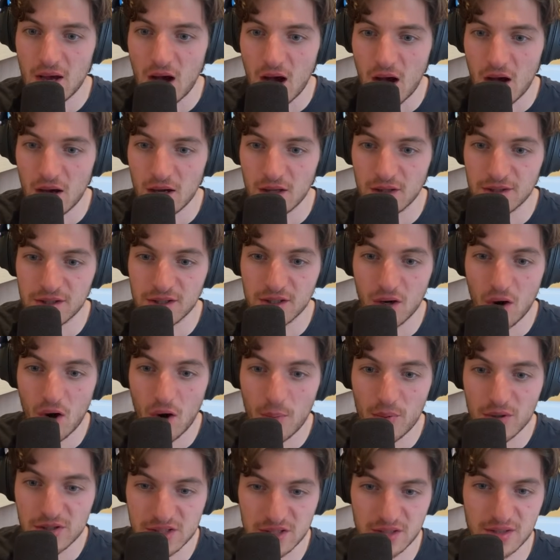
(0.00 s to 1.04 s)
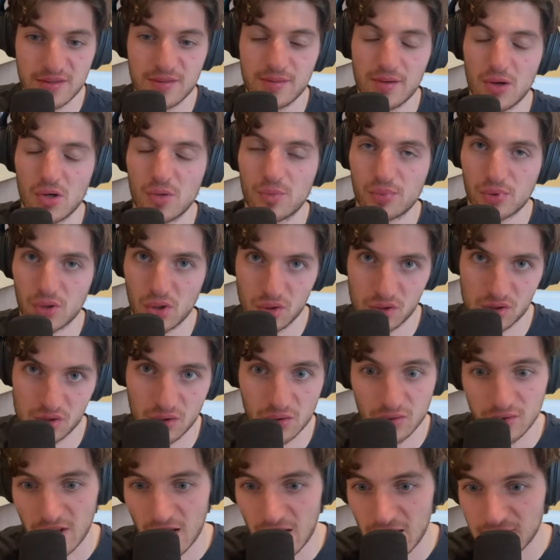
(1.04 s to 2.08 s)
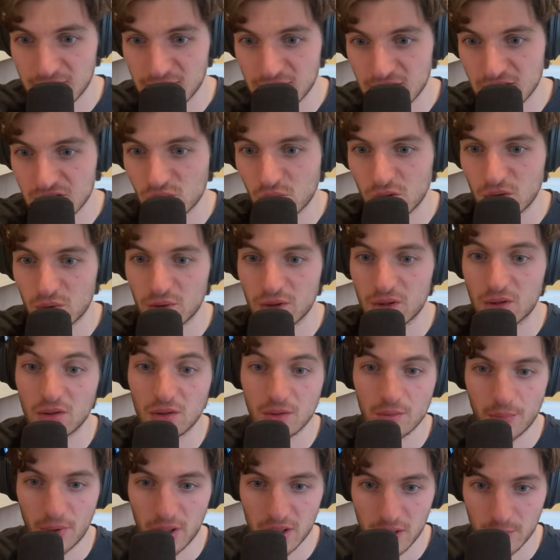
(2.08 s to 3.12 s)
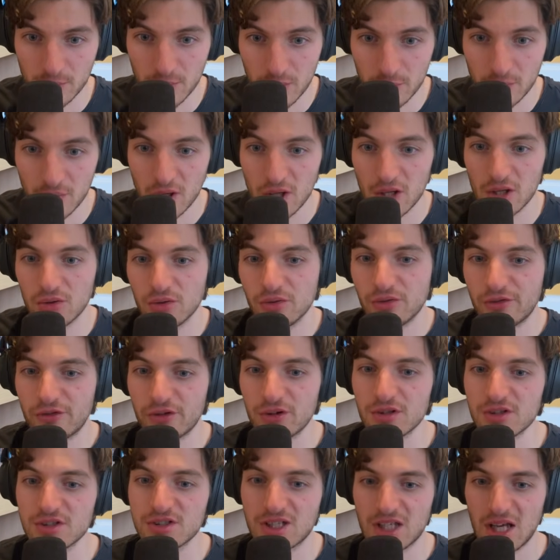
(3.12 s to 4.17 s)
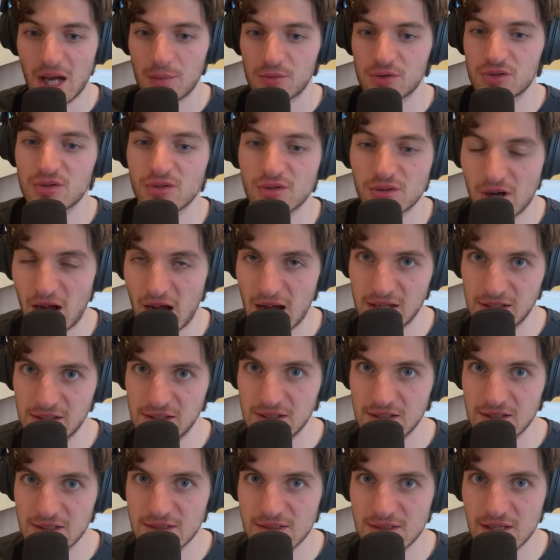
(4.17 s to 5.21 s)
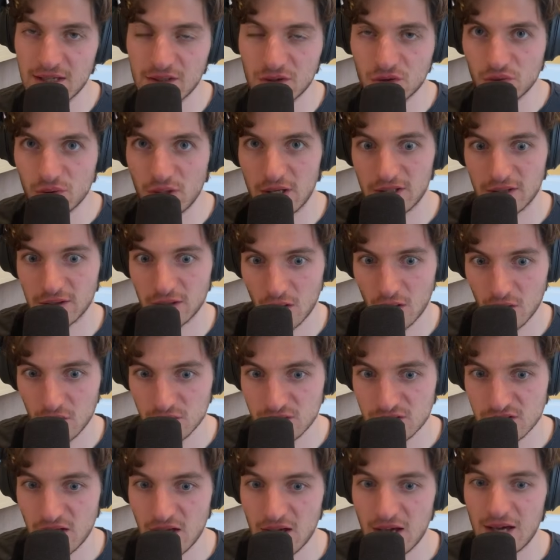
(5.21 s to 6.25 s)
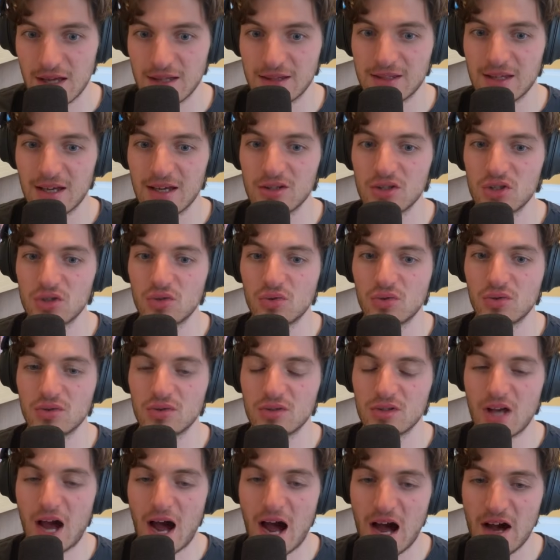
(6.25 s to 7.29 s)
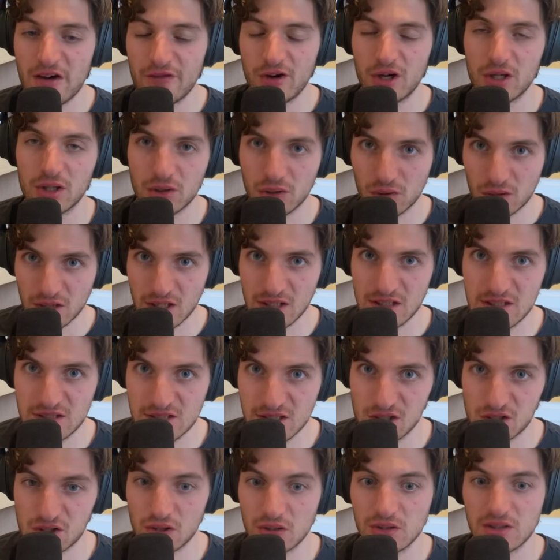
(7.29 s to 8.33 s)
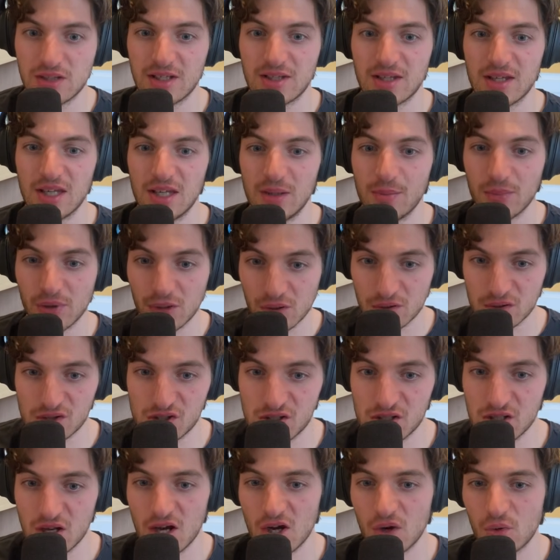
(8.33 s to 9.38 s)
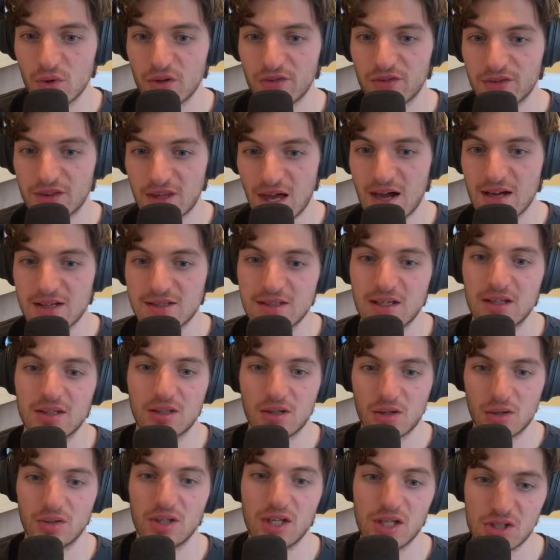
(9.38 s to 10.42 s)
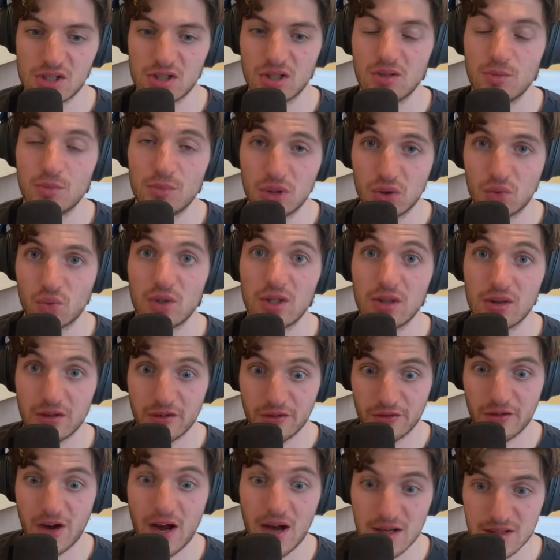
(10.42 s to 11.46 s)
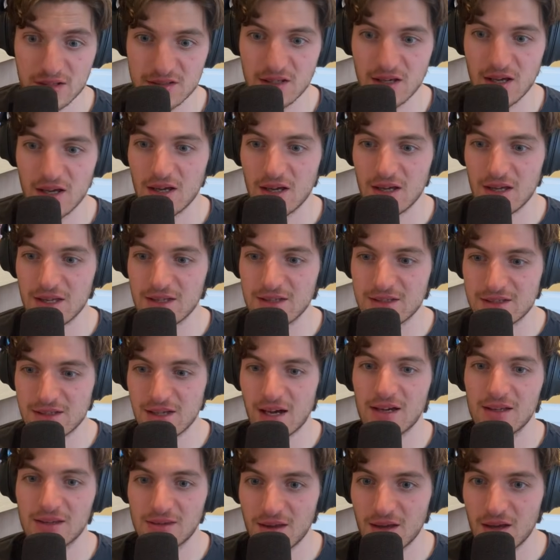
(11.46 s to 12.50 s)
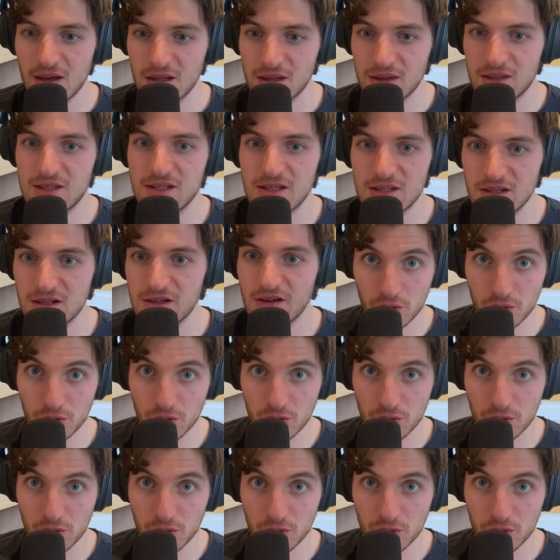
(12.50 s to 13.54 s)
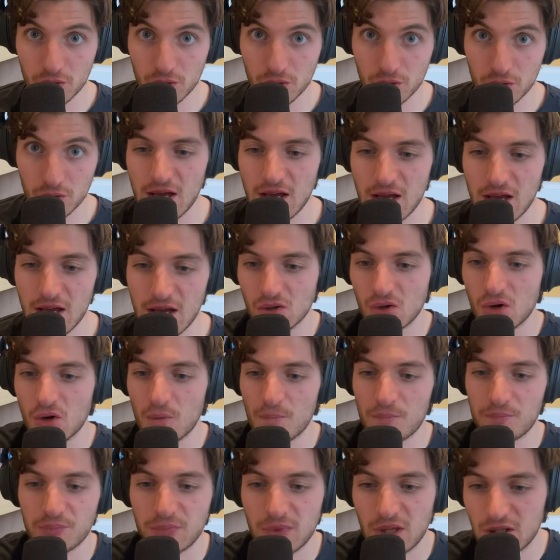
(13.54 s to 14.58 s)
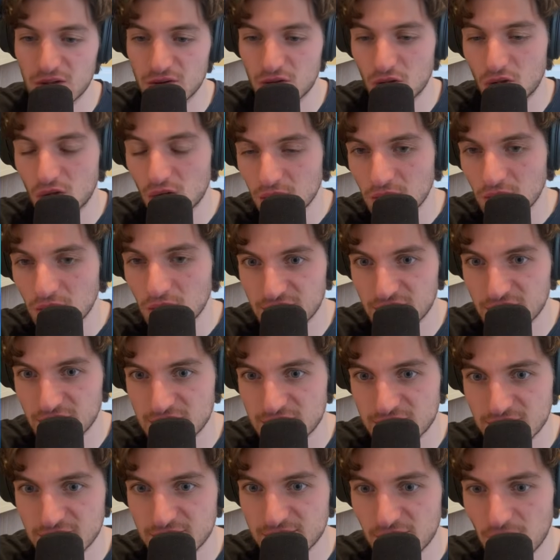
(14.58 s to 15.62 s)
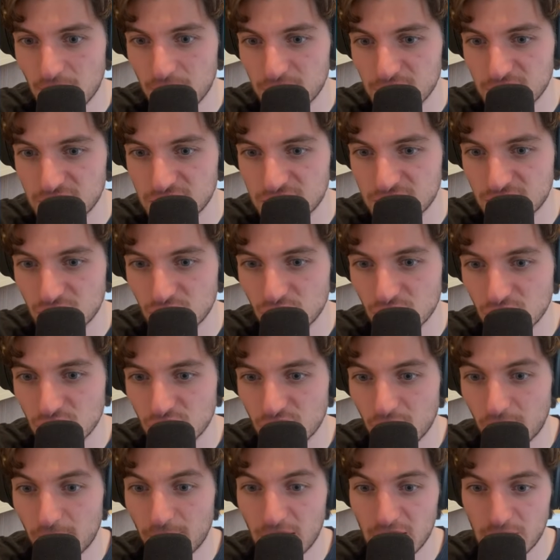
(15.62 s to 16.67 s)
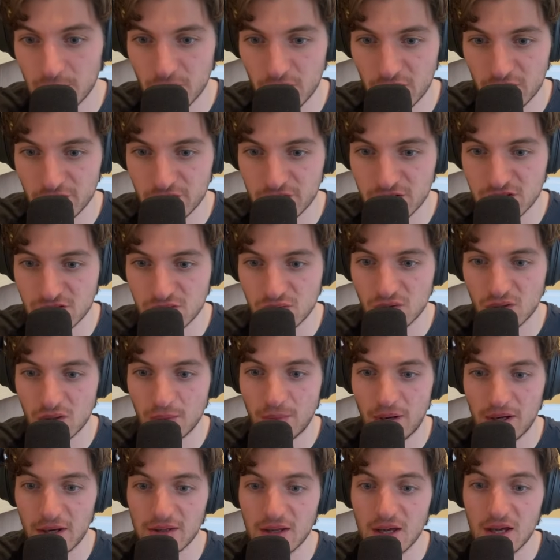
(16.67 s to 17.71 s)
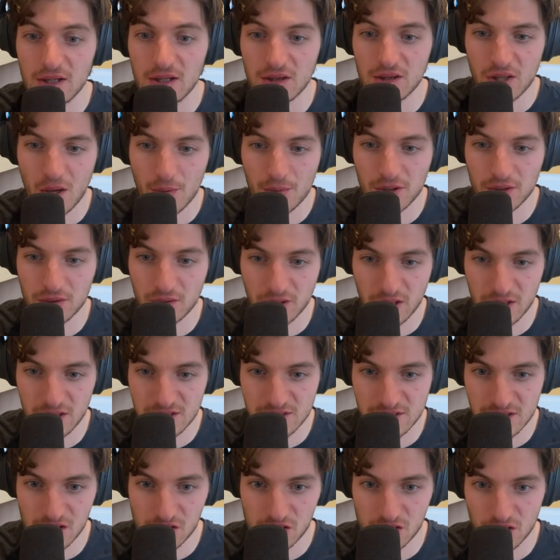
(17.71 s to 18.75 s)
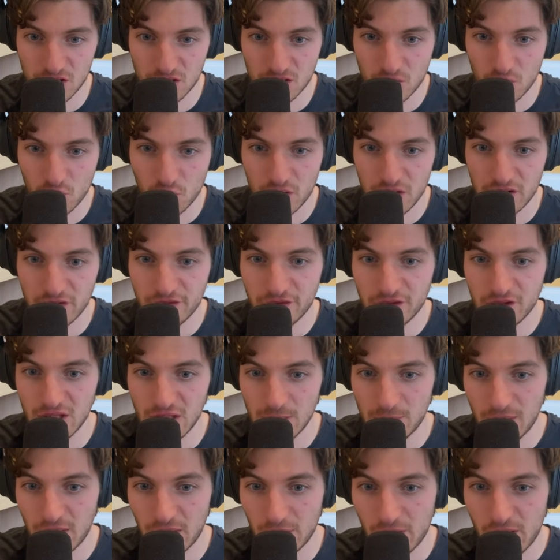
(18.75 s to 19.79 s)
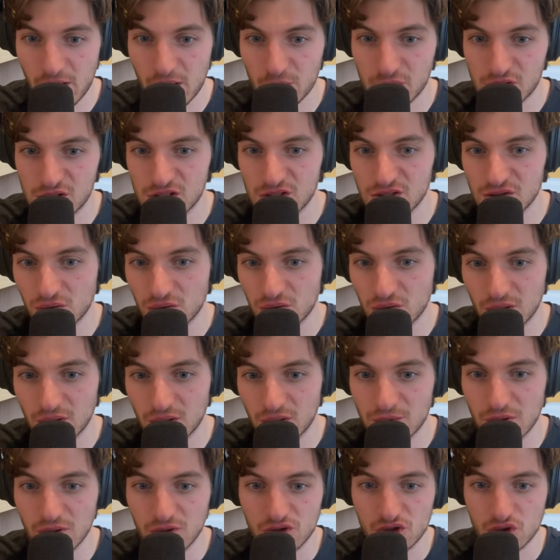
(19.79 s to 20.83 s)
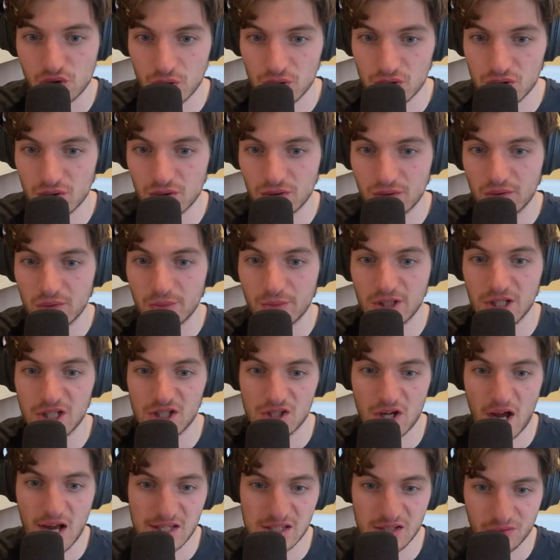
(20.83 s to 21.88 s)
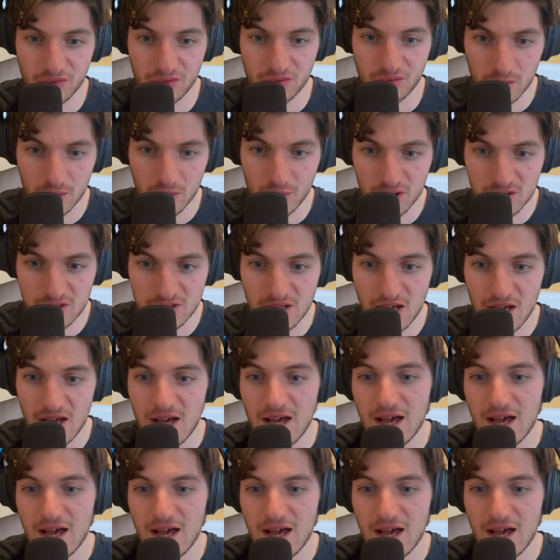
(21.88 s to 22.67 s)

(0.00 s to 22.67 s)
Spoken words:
The opposite approach to that is what we call bottom-up. You first capture IDs and create nodes, and then you have an organization that emerges with tags and connection between the files inside the folder. And so the goal of this system is to combine both, is to combine top-down organization with IPARA, which is your top-down structure to manage active documents.